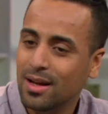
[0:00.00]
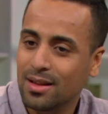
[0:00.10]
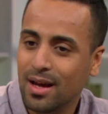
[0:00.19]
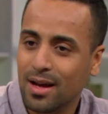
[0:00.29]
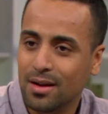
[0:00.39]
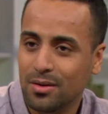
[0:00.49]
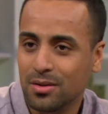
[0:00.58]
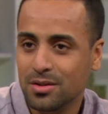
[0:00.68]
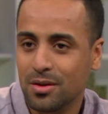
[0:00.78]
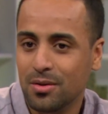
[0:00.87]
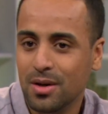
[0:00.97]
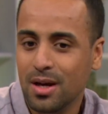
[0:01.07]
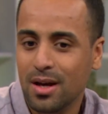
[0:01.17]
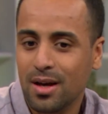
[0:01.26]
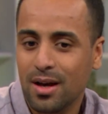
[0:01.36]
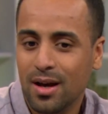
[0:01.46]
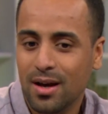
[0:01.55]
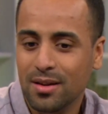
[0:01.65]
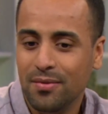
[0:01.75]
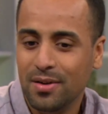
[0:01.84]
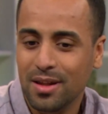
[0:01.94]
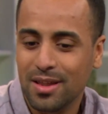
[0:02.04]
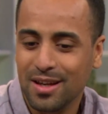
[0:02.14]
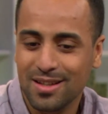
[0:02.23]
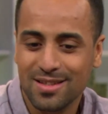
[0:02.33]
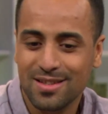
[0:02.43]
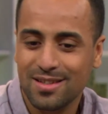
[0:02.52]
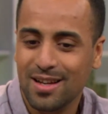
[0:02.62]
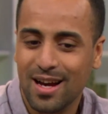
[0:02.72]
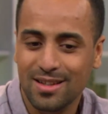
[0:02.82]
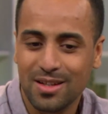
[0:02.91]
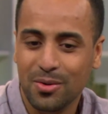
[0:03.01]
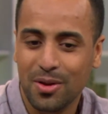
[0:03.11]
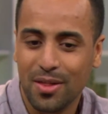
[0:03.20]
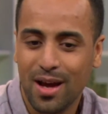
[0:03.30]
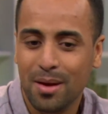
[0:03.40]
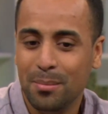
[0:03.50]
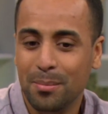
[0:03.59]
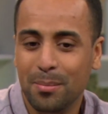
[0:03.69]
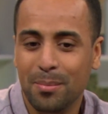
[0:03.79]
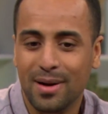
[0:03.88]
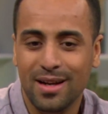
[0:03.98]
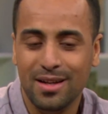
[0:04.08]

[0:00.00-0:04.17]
like that. And also, uh, the funny thing is, I did all of that, but I